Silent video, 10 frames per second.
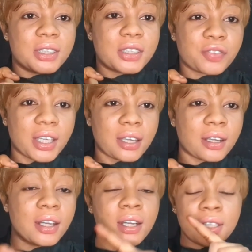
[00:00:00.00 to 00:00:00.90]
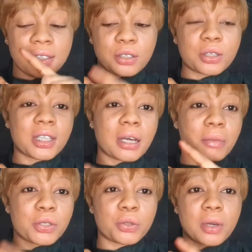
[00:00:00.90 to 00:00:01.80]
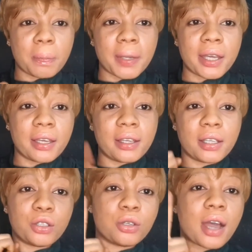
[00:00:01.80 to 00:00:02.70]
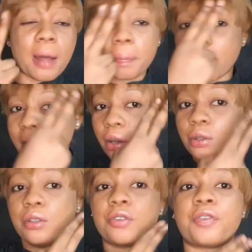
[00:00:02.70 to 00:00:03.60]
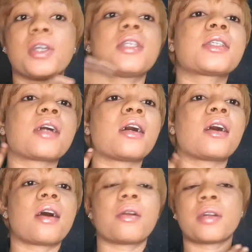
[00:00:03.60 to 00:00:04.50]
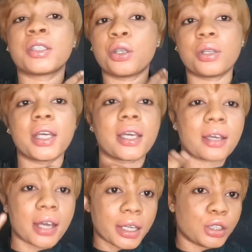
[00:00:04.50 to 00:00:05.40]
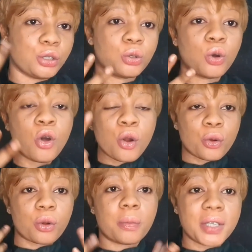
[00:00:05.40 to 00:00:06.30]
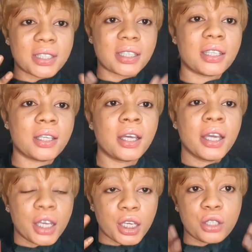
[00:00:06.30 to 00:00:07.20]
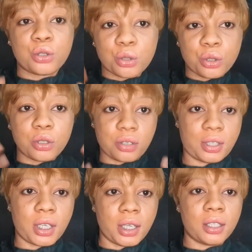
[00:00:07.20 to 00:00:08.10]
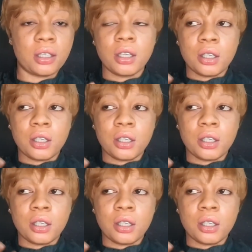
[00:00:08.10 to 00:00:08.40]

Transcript: this finger. The total amount you apply it, then you apply on your face, around your neck, and you rub it into your skin.